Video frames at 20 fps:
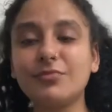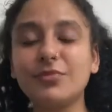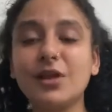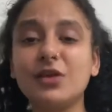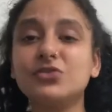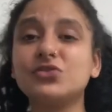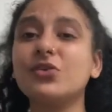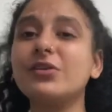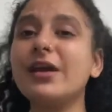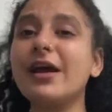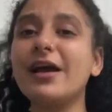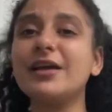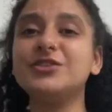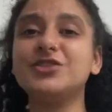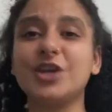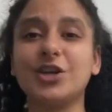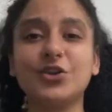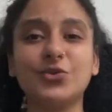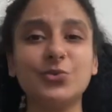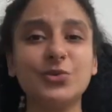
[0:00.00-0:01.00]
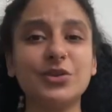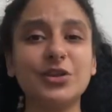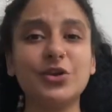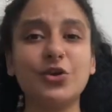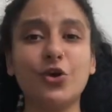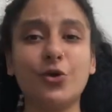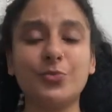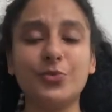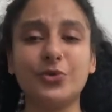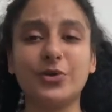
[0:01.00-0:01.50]
So yeah, I genuinely
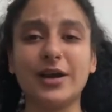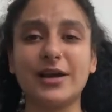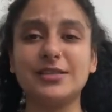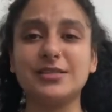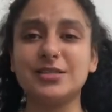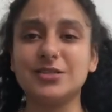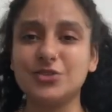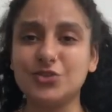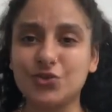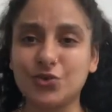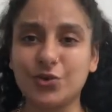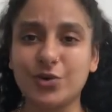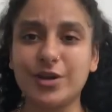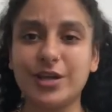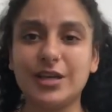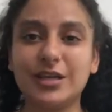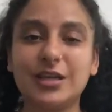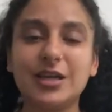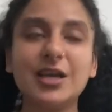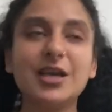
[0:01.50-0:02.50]
hope you guys enjoyed.